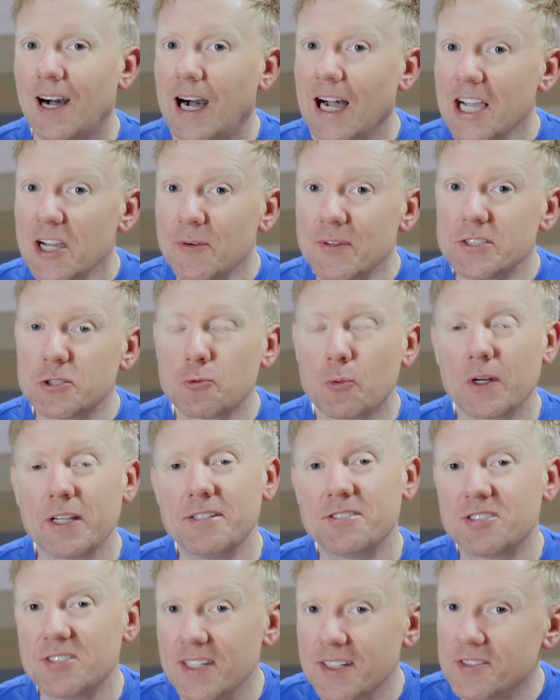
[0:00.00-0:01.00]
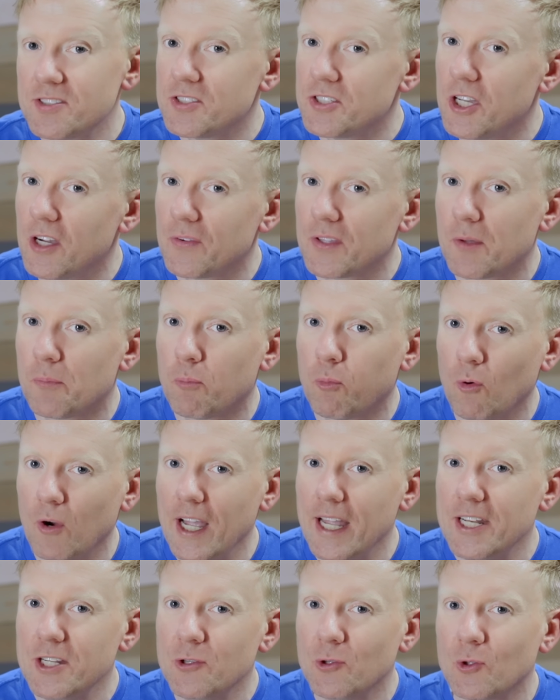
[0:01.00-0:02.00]
iOS 26 is here with a
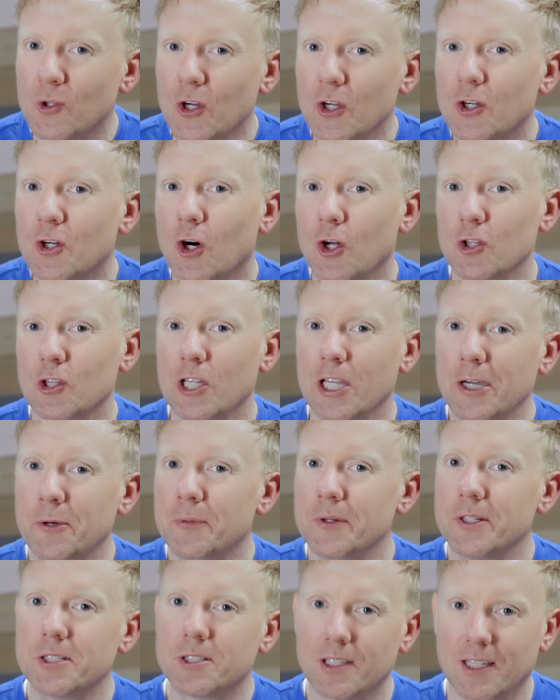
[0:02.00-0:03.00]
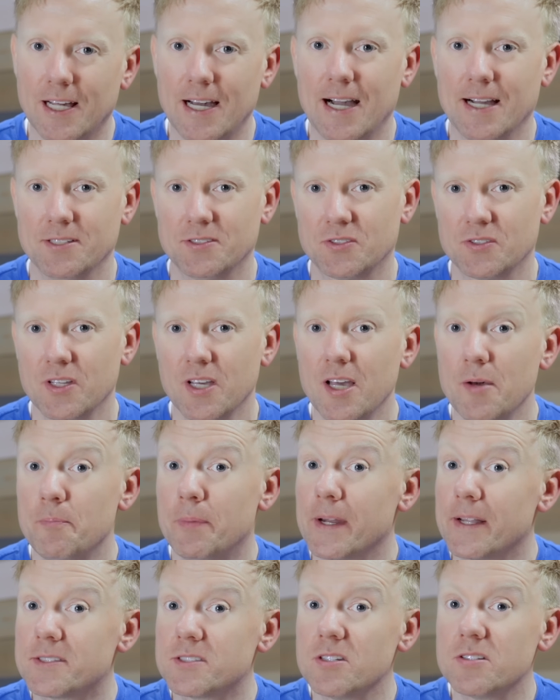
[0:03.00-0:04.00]
brand new look called Liquid Glass,
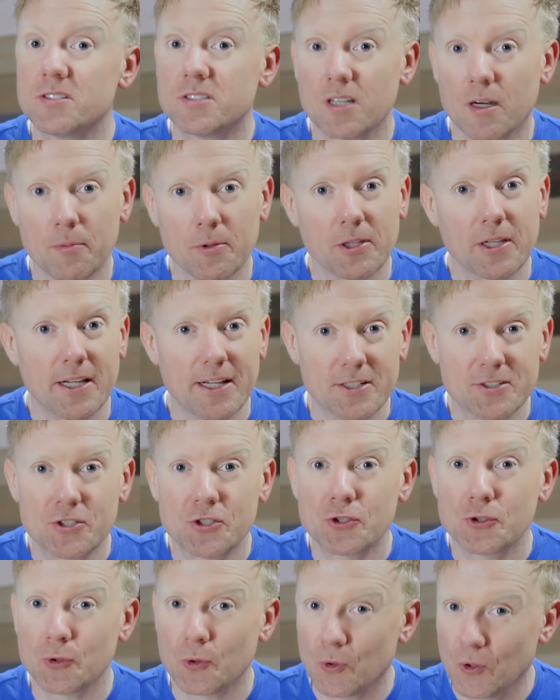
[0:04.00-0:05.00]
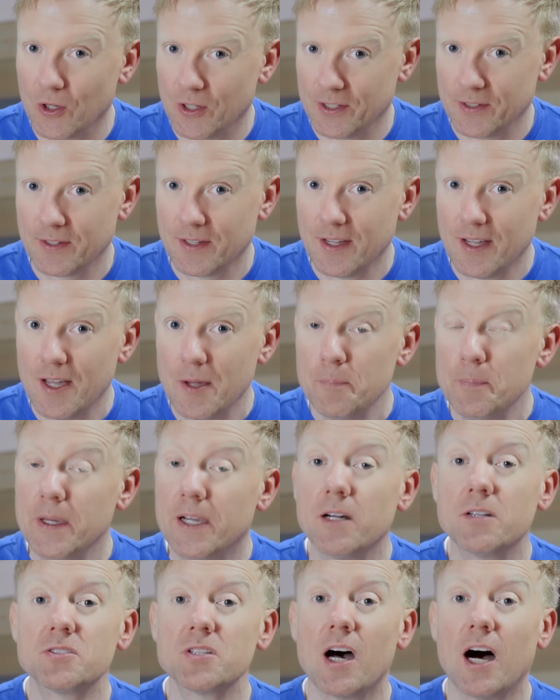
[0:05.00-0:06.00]
but it's a double-edged sword.
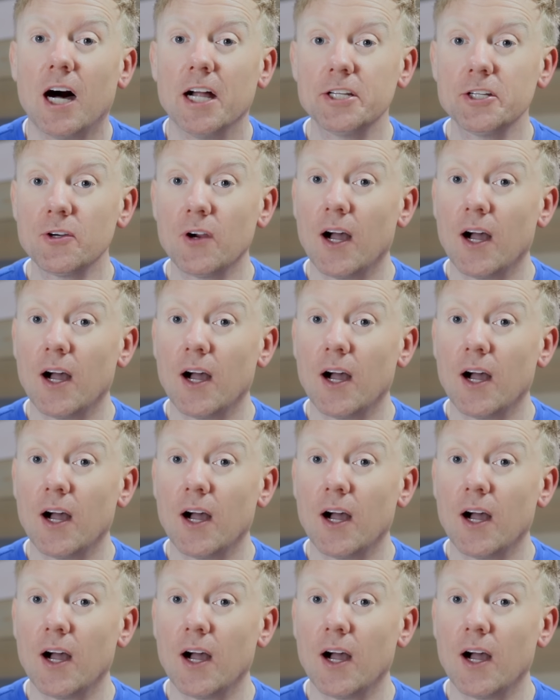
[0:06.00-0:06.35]
Because on your